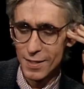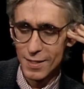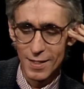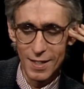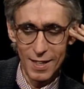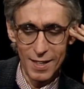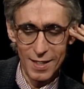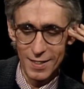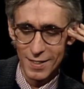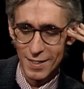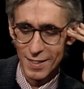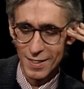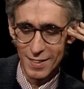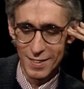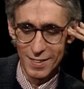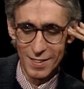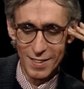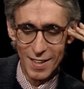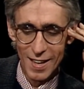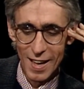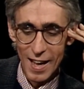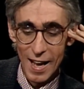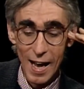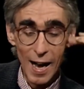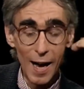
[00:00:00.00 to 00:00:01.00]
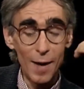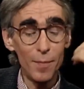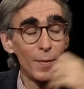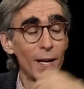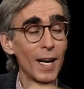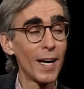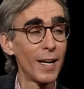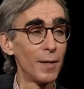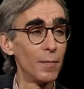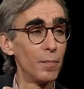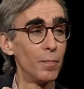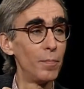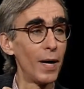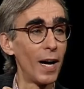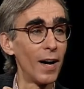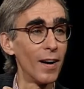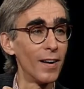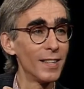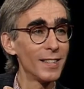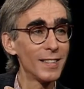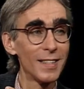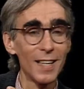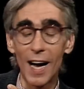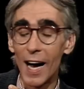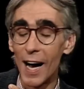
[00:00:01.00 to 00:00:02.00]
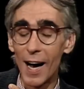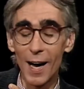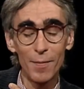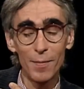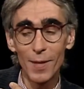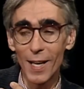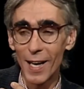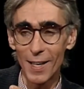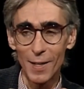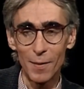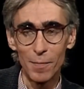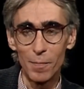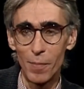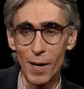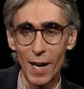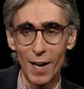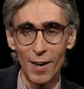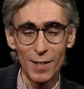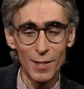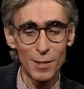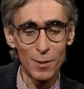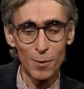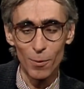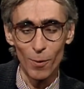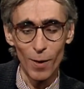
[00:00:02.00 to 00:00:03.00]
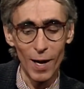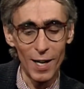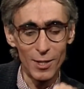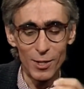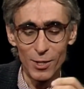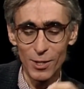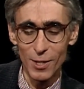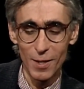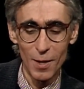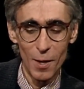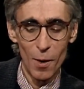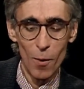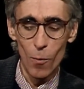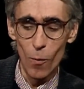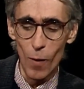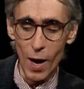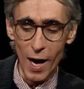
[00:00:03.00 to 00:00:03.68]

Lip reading: I'm not embarrassed. I wouldn't be either.